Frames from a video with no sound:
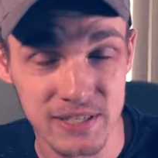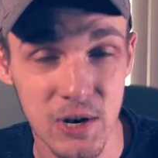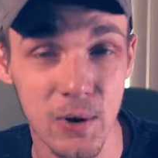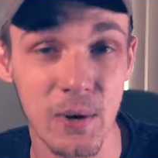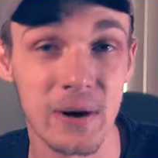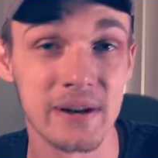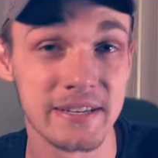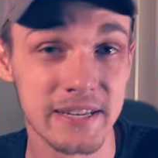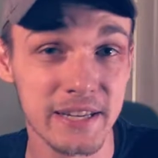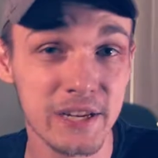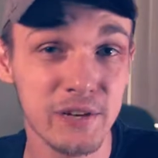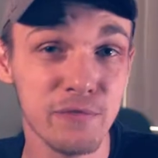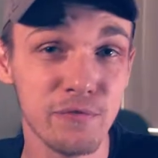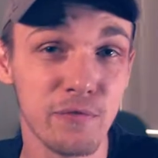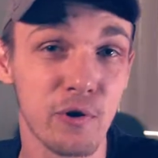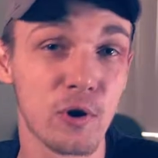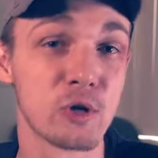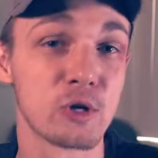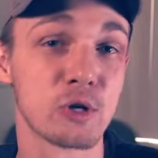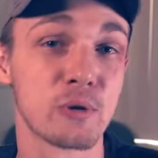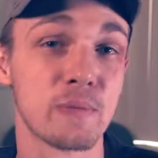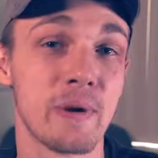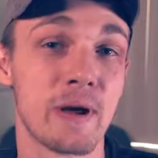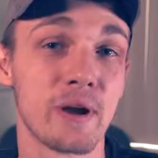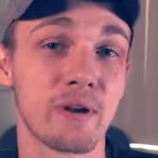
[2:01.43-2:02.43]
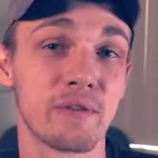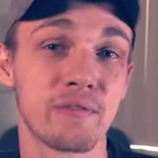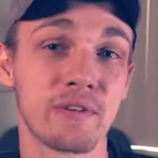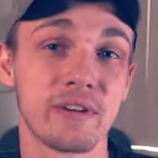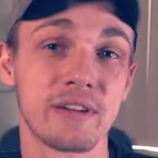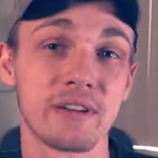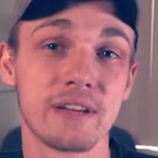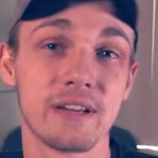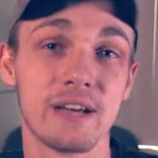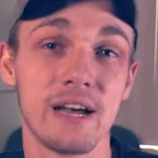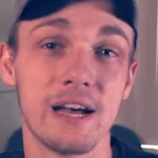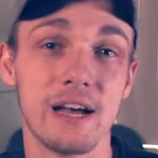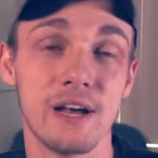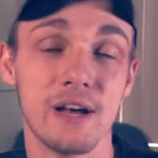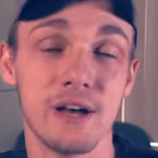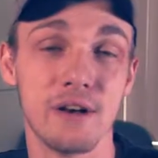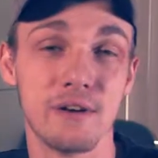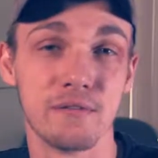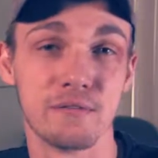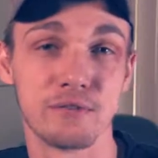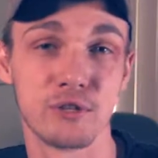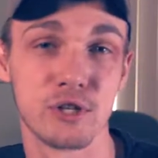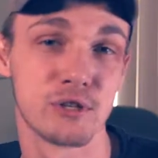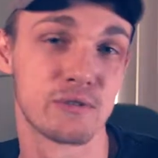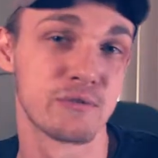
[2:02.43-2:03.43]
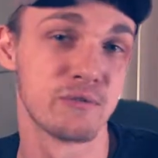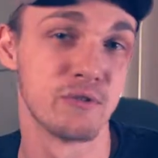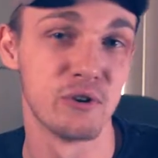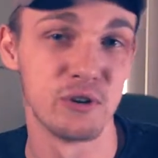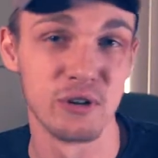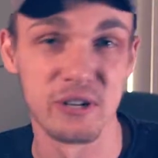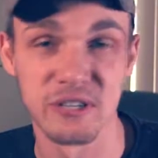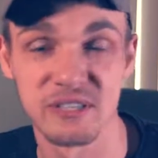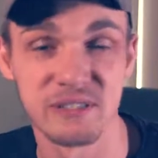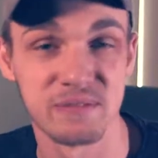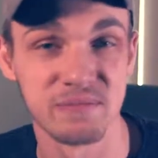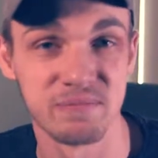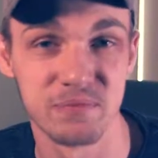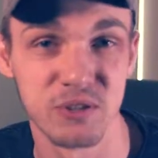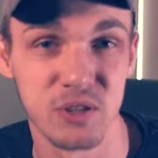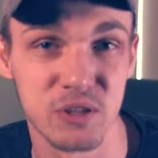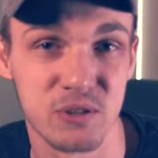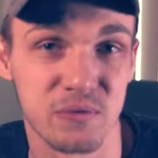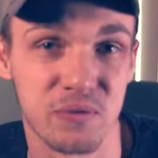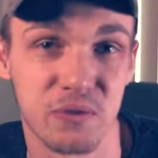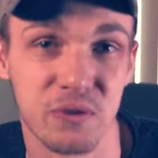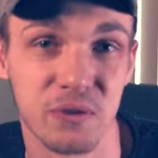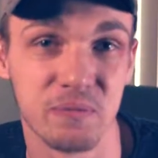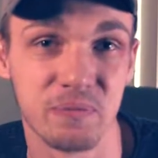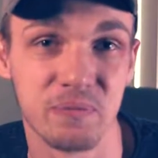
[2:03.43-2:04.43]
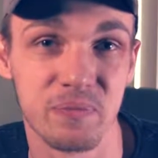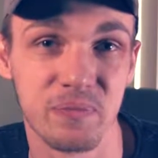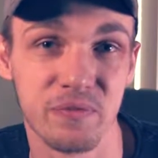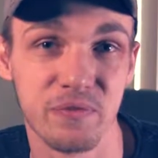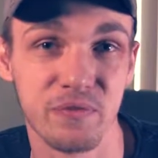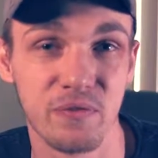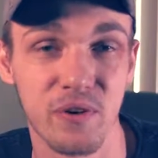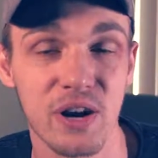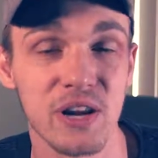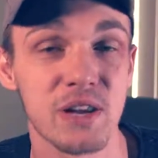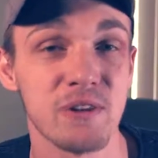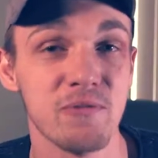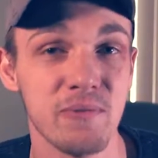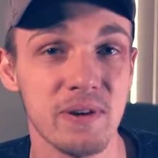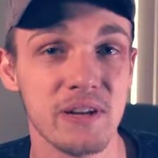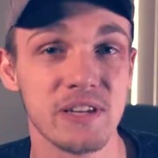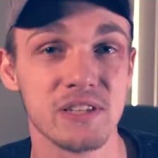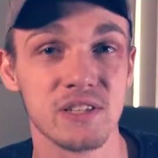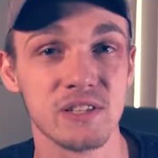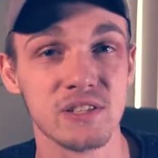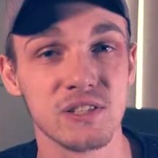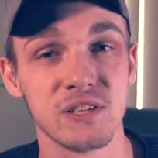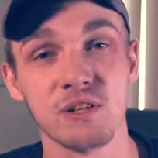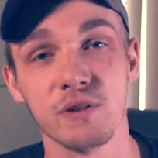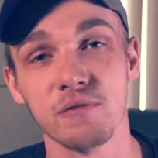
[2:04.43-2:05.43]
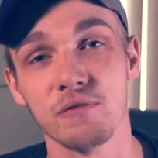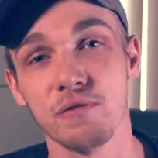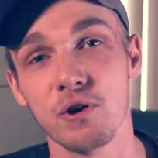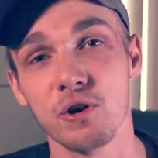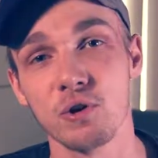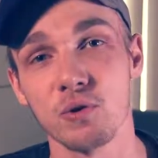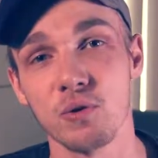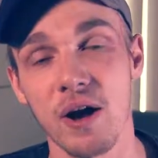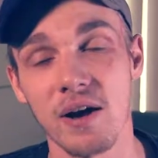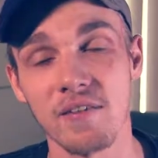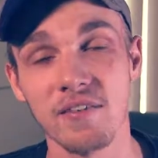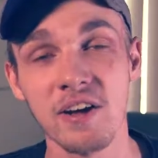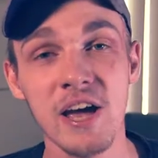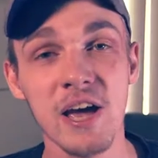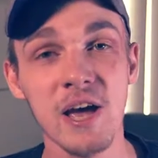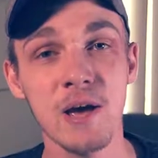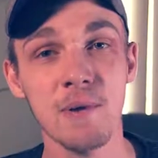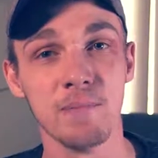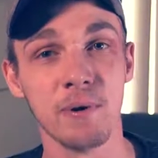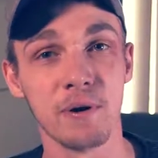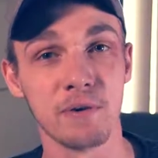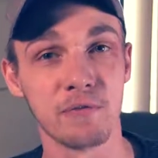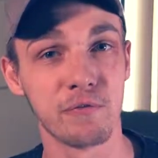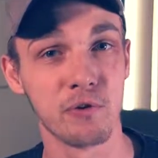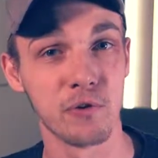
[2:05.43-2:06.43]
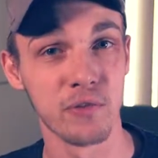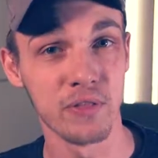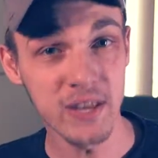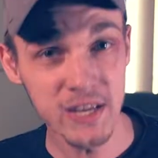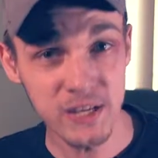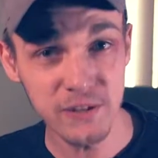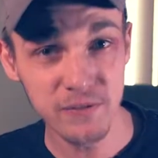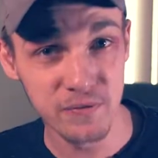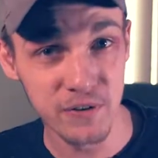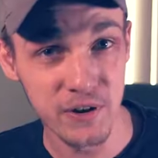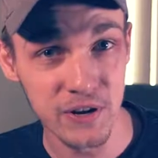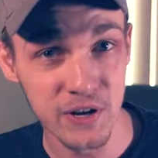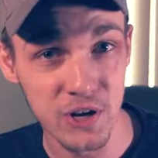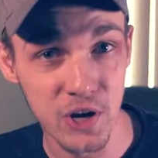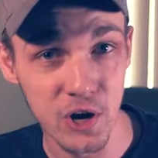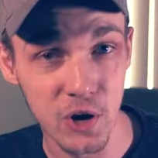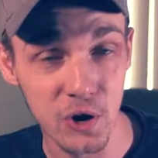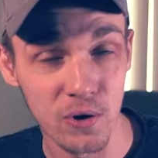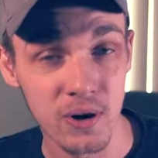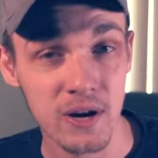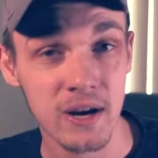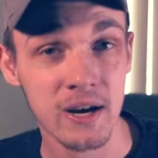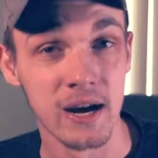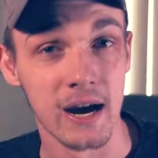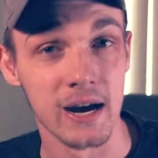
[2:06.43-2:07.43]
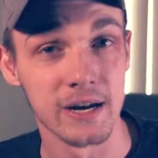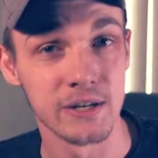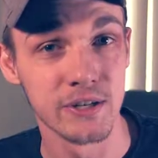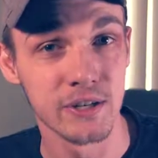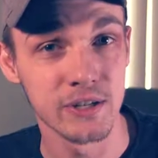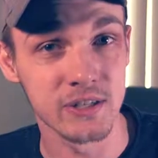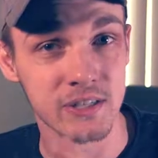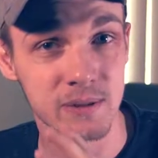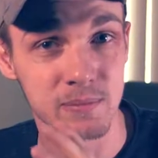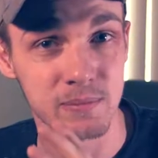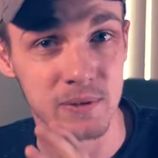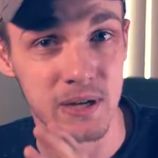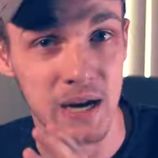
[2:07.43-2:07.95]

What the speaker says: Now, I didn't Photoshop out of it just for funny reasons in the photograph, but for this video, I took some